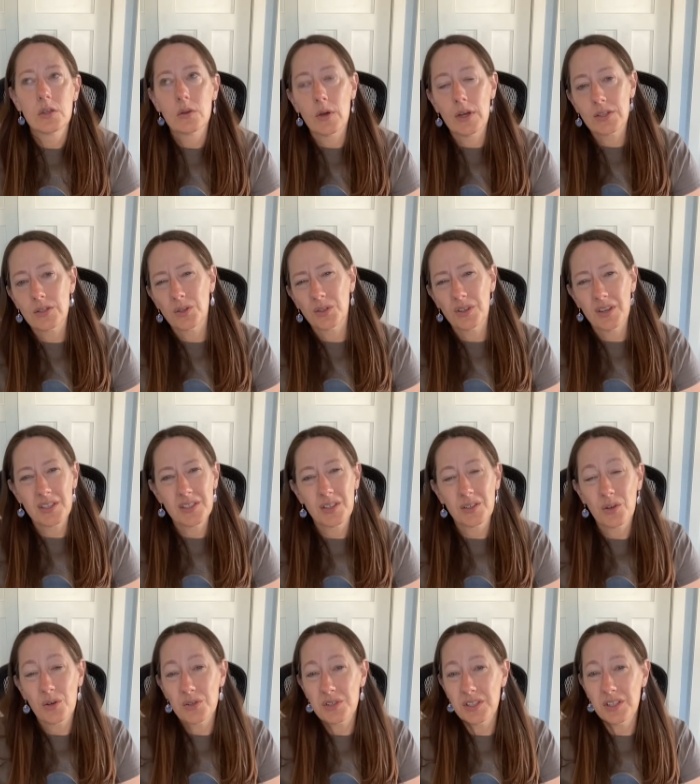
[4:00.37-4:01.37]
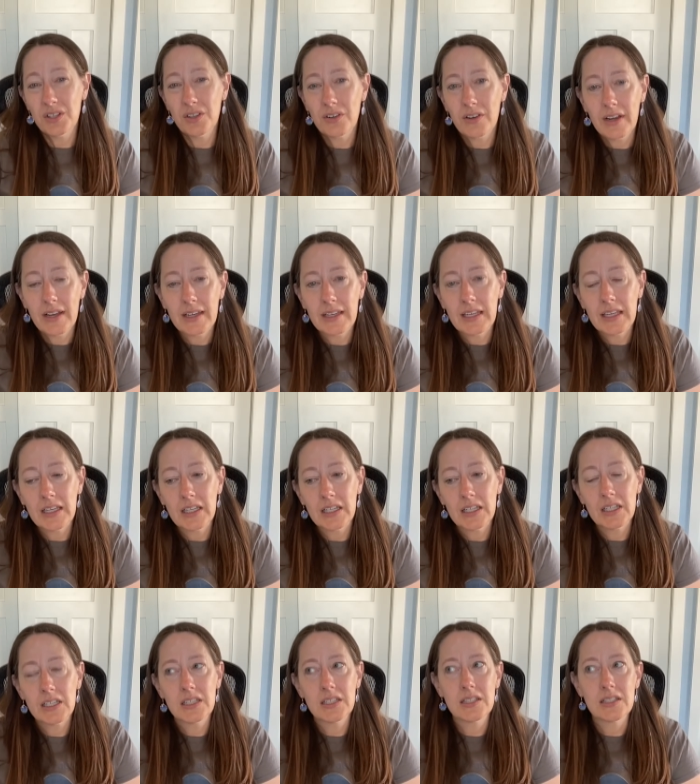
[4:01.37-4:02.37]
I told her, I said, go see your
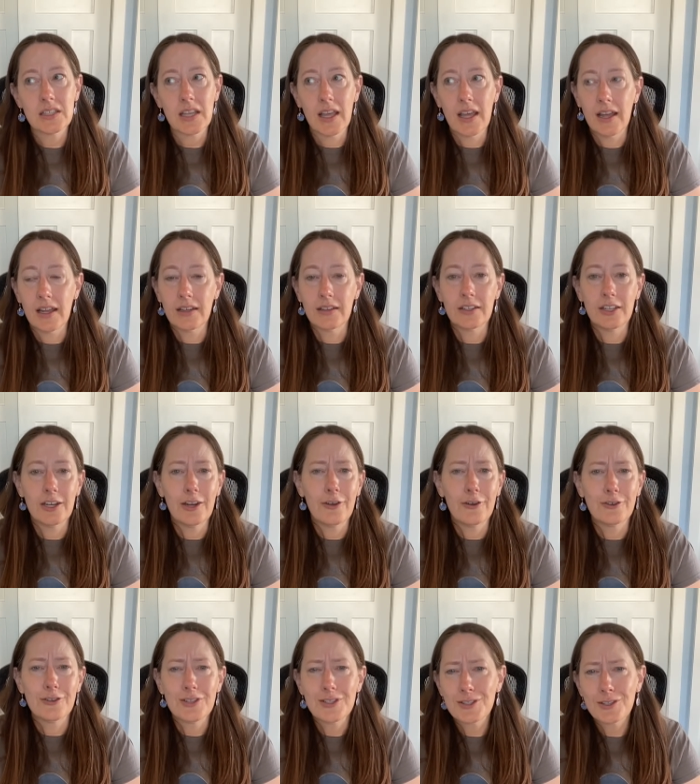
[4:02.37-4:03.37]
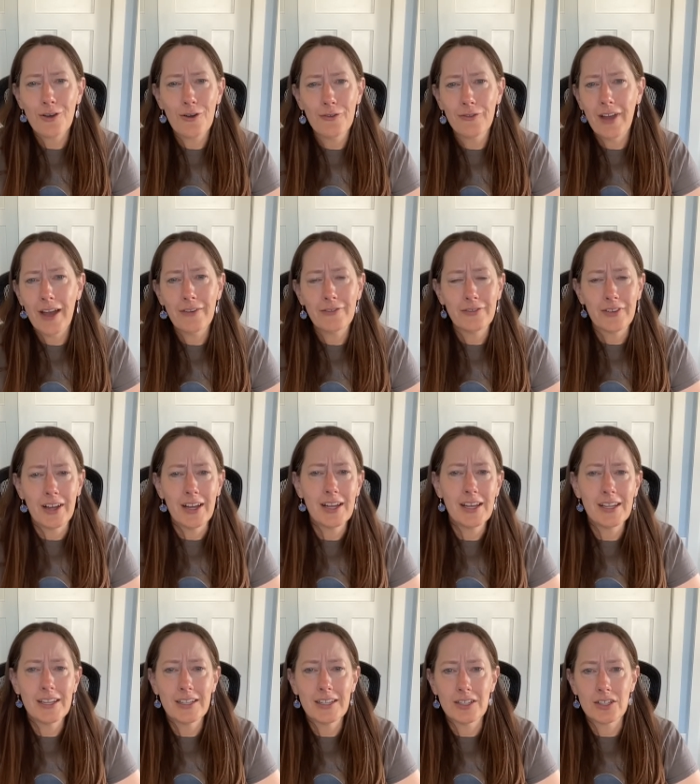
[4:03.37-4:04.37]
grandkids and, just go have
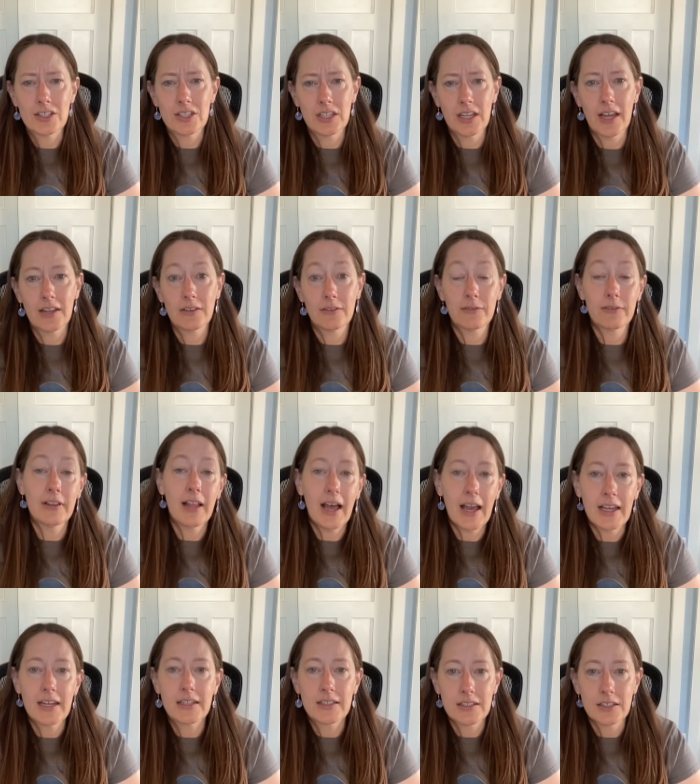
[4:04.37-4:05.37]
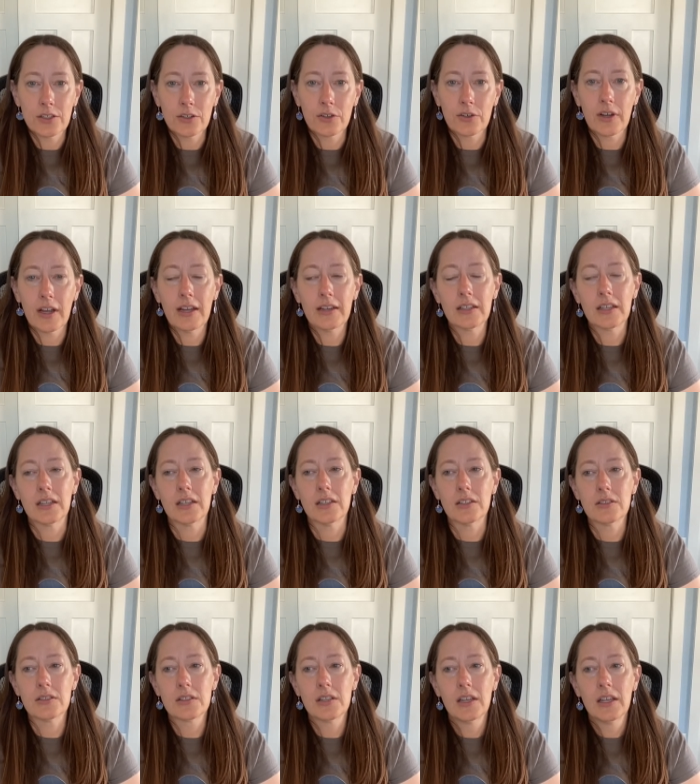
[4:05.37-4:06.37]
fun. And she had to fly to see her
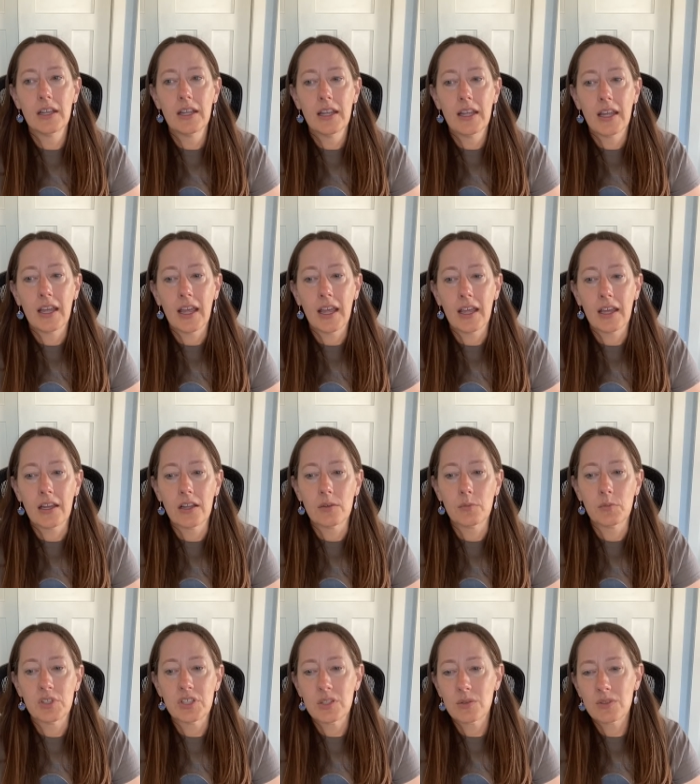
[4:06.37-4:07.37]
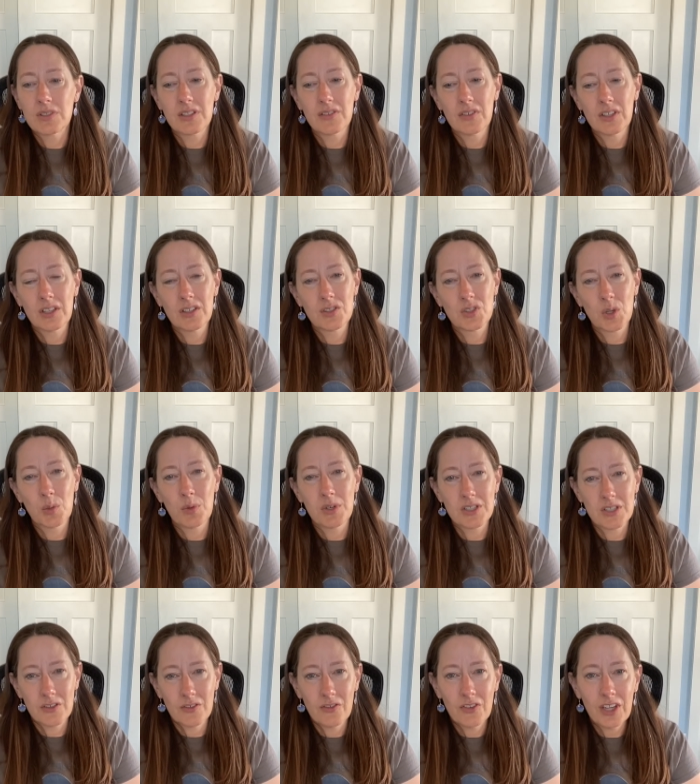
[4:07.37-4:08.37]
grandkids. But she was living in so much
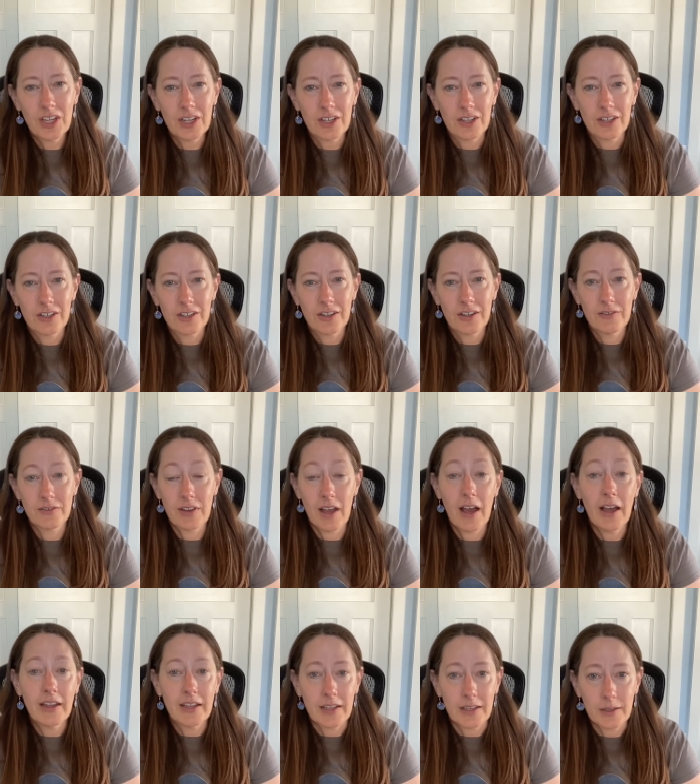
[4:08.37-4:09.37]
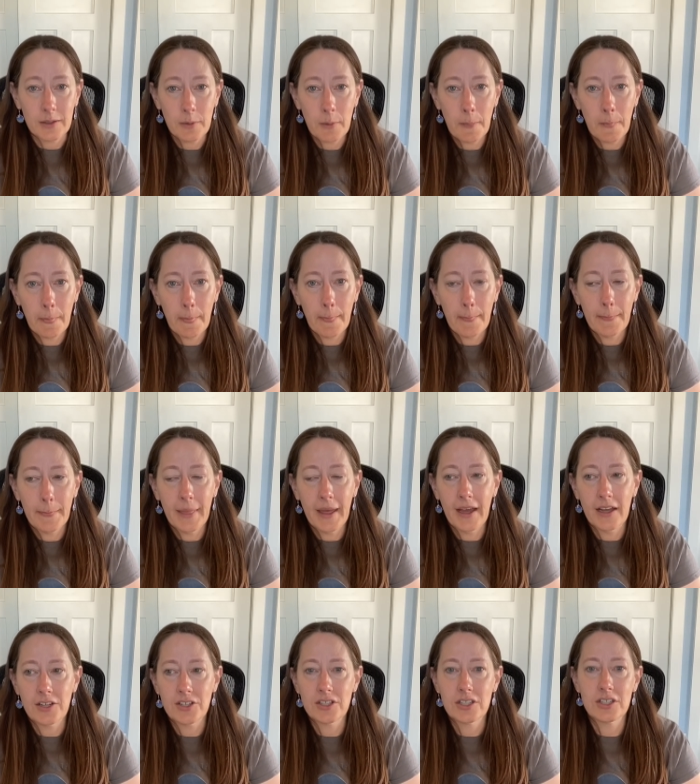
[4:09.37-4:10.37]
fear of dying
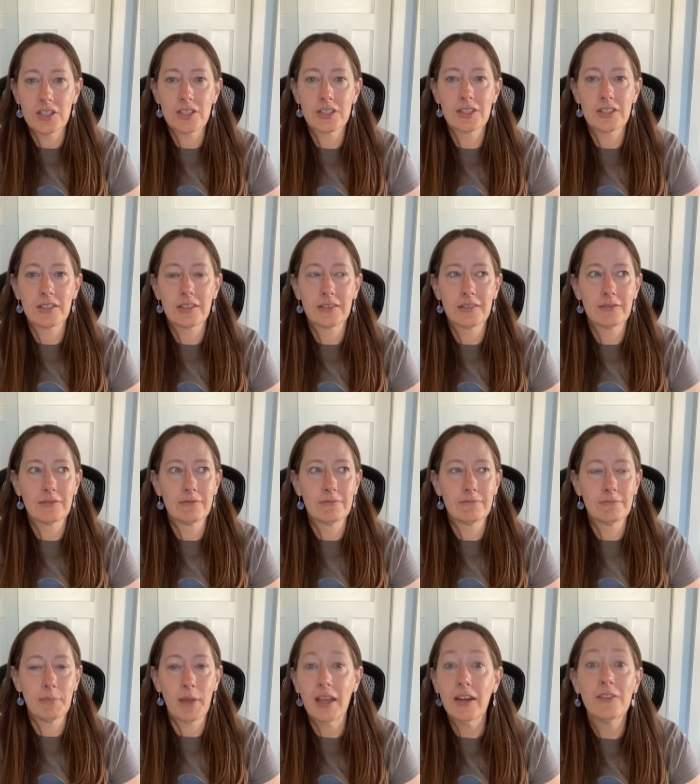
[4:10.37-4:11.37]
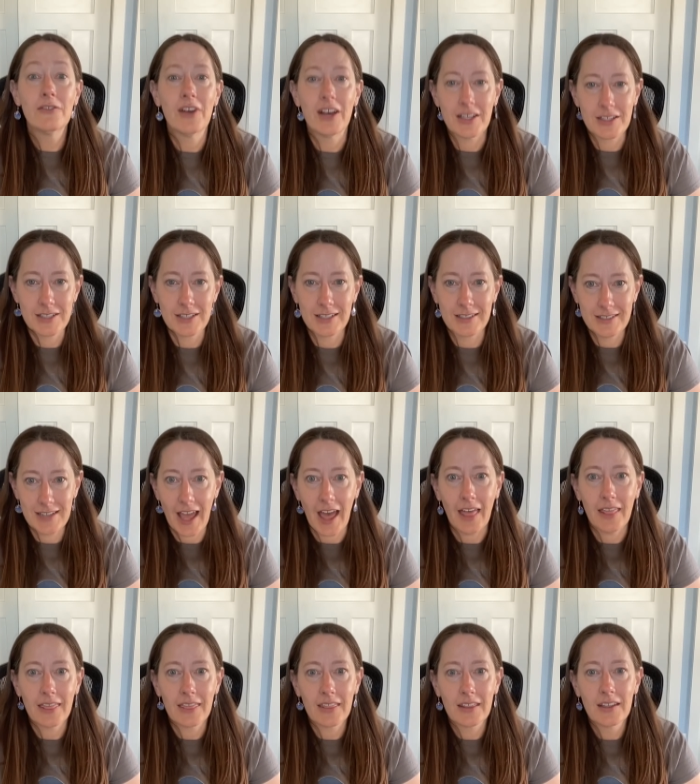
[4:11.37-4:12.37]
that she just manifested death.